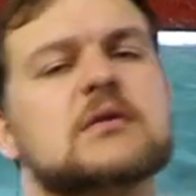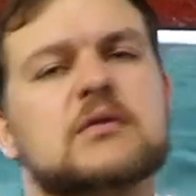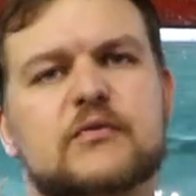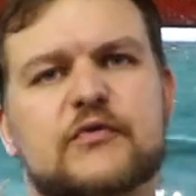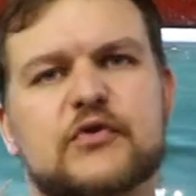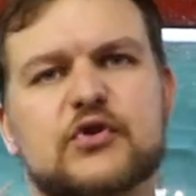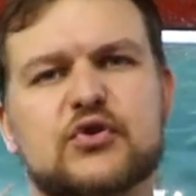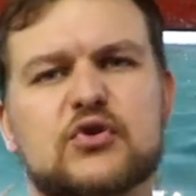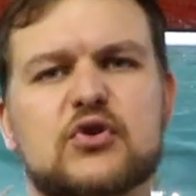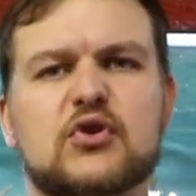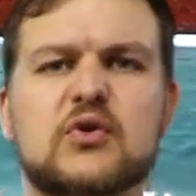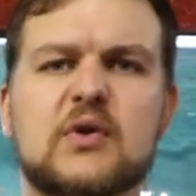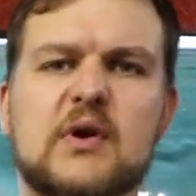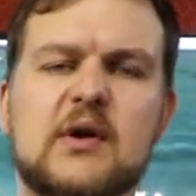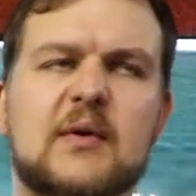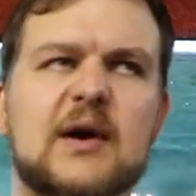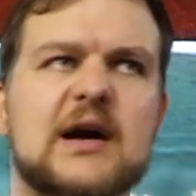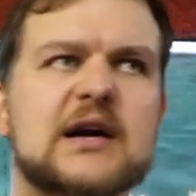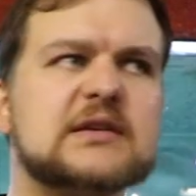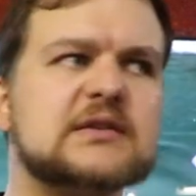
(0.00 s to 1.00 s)
we do lure
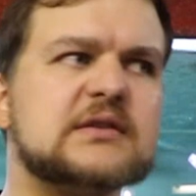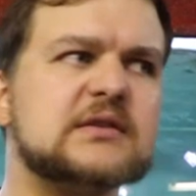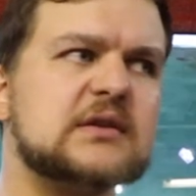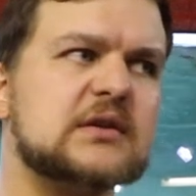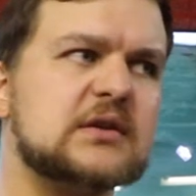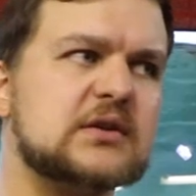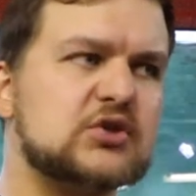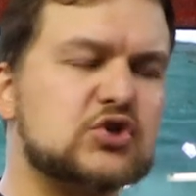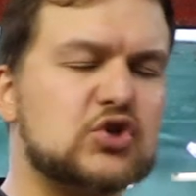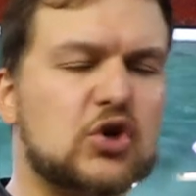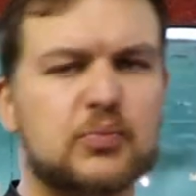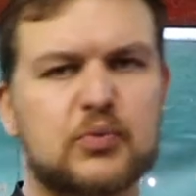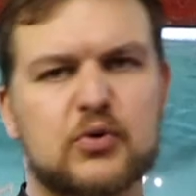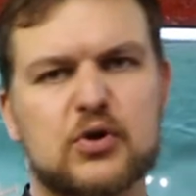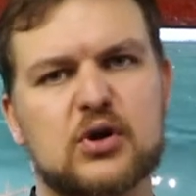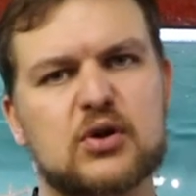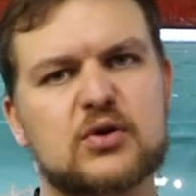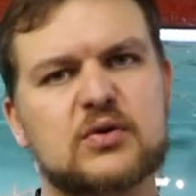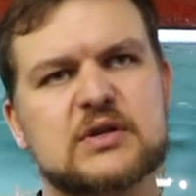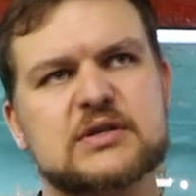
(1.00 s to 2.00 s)
wise,
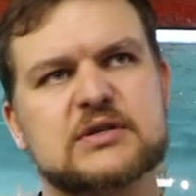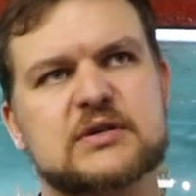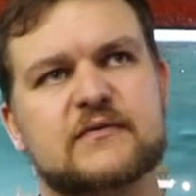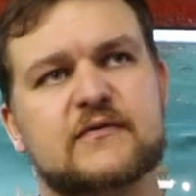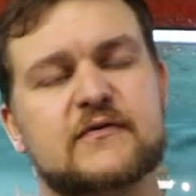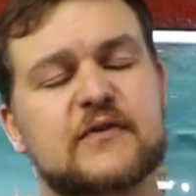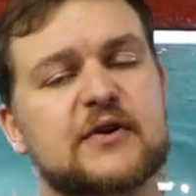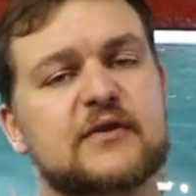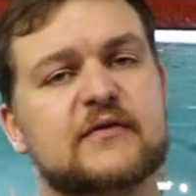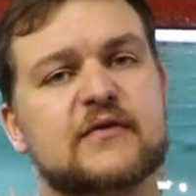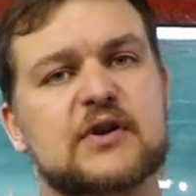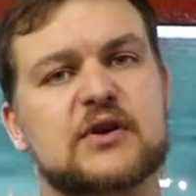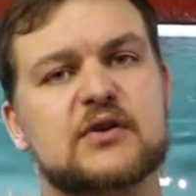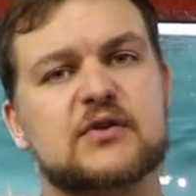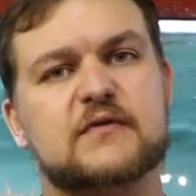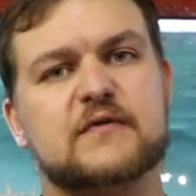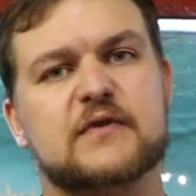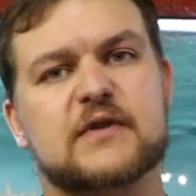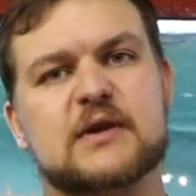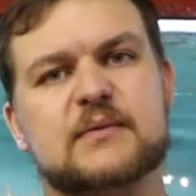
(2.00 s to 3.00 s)
topwater lures, very, very
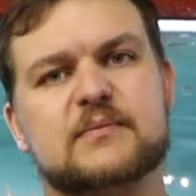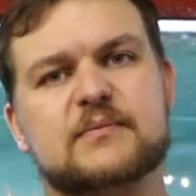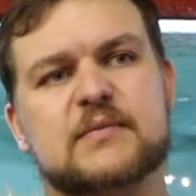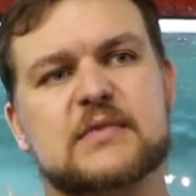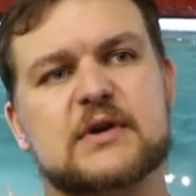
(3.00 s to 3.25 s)
good for them.